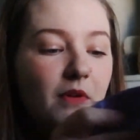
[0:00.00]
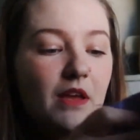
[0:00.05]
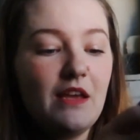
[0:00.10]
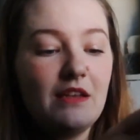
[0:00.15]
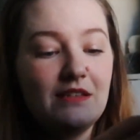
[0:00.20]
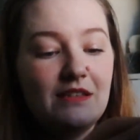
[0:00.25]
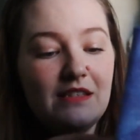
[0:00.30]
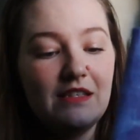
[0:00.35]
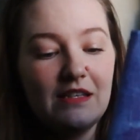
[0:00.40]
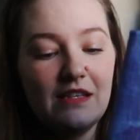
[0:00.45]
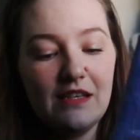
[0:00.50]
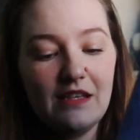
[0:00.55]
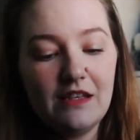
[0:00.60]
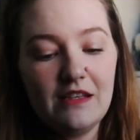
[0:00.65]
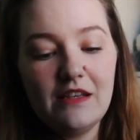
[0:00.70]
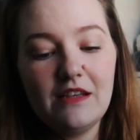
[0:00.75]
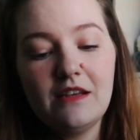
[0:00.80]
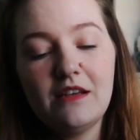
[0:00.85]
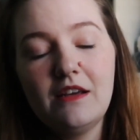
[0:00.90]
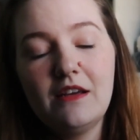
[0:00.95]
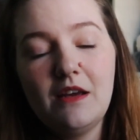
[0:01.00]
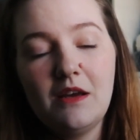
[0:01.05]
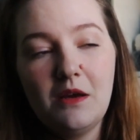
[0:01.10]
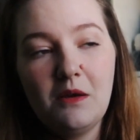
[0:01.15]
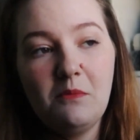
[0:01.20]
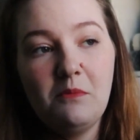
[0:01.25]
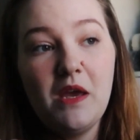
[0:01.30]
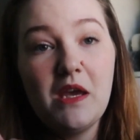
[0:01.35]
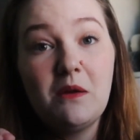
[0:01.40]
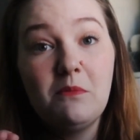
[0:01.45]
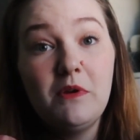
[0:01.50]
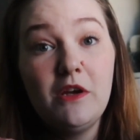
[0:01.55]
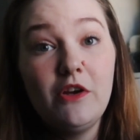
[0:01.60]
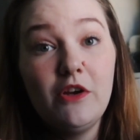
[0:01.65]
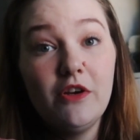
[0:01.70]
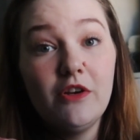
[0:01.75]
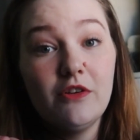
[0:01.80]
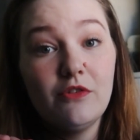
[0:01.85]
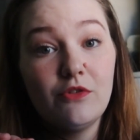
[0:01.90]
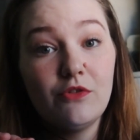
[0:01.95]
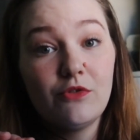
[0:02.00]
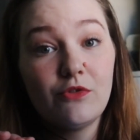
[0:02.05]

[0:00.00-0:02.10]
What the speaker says: It did make me